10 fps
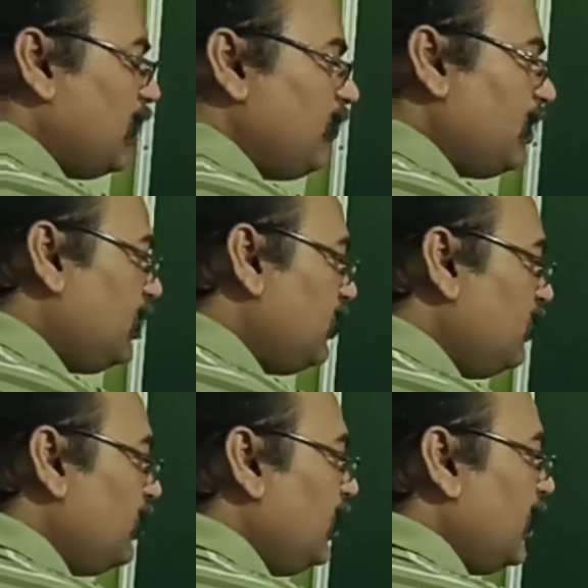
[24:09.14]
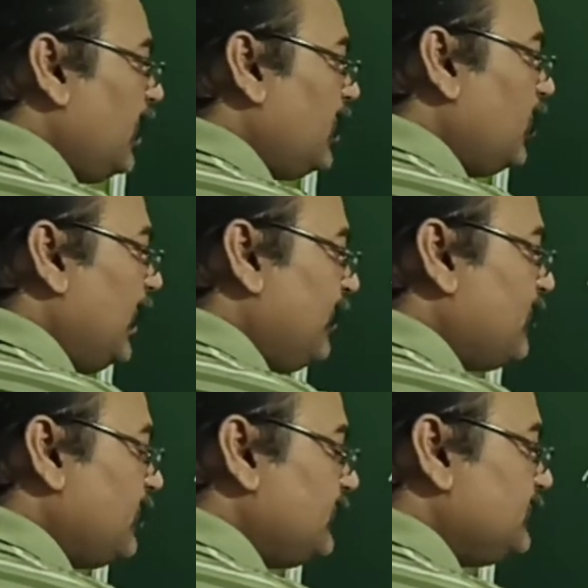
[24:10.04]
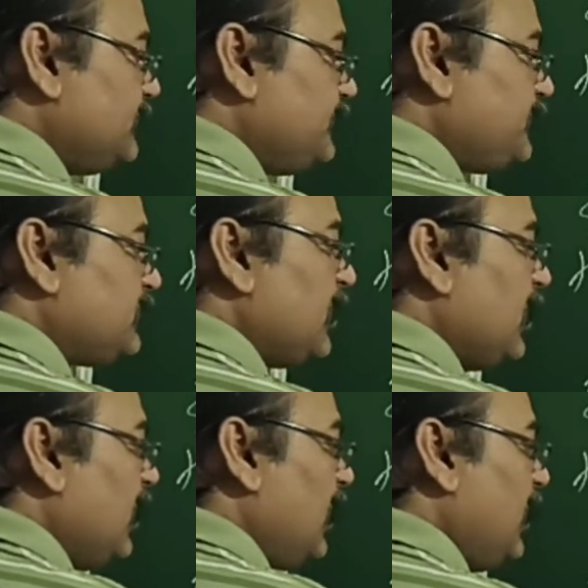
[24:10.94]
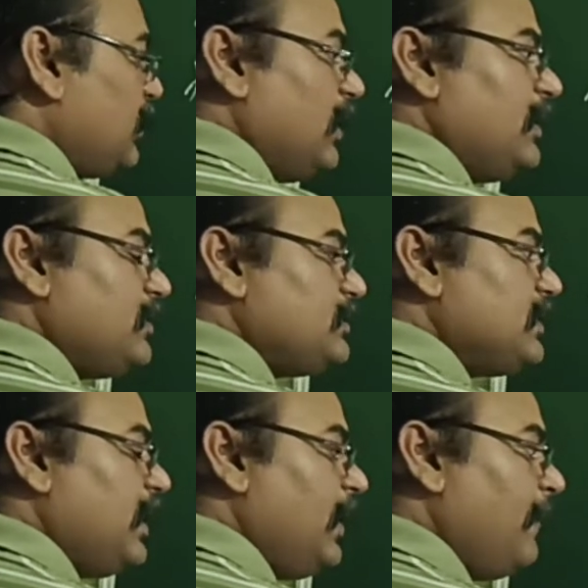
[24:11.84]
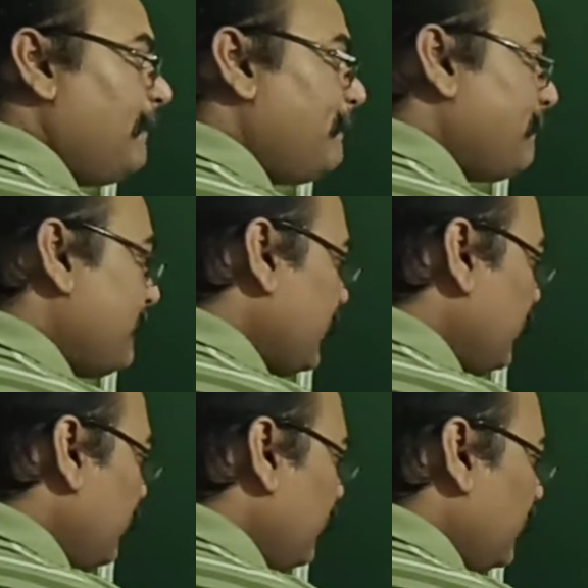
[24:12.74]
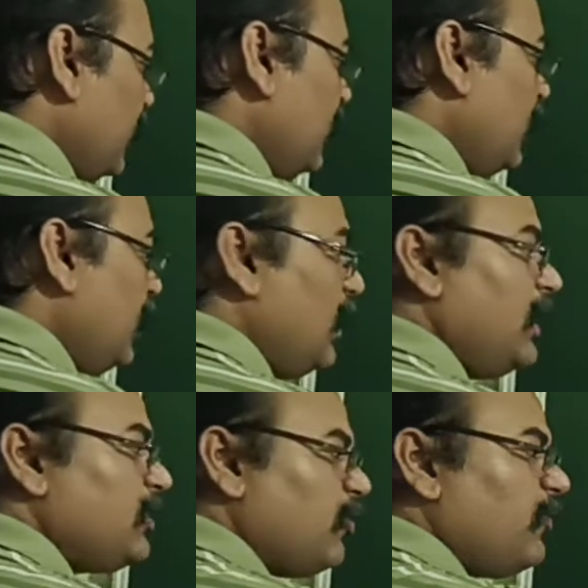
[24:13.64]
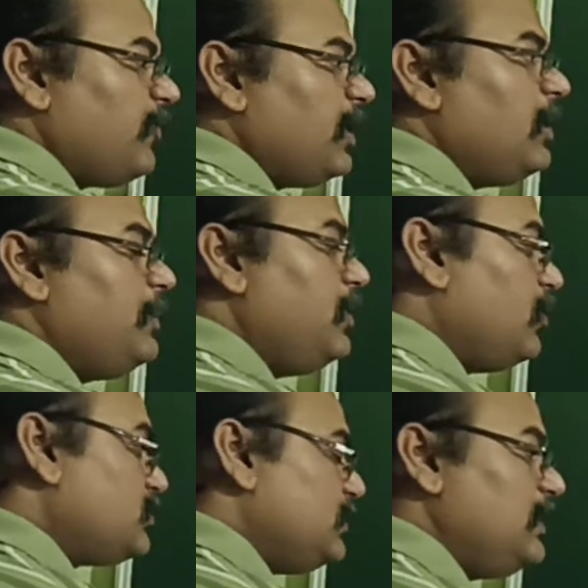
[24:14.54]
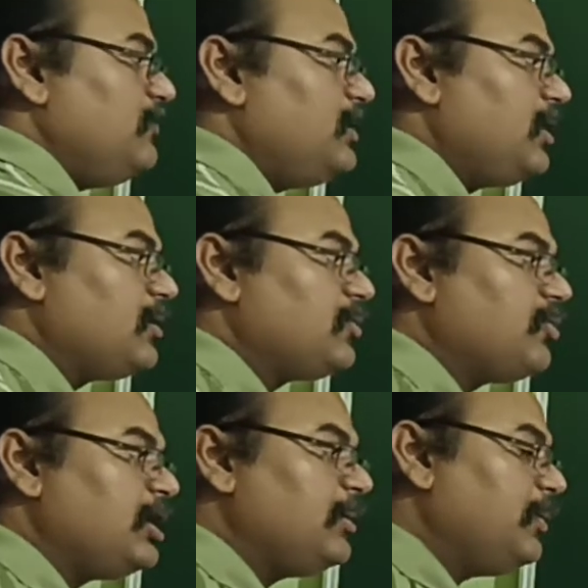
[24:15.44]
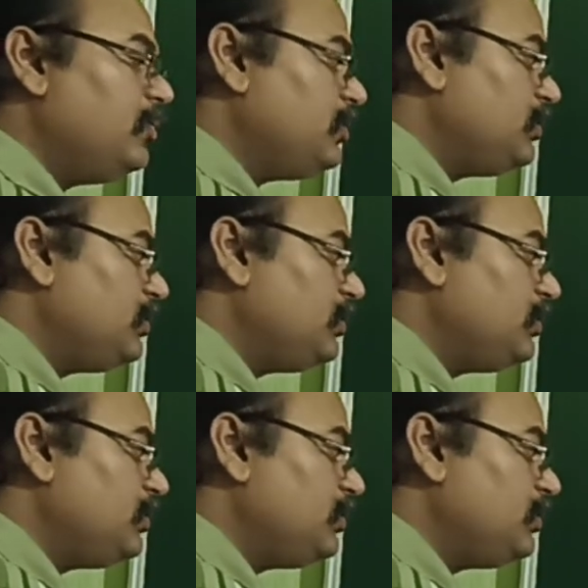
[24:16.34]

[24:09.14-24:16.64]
I1, I2 into length. Let the length is L. Okay, length of AB or CD we are talking about.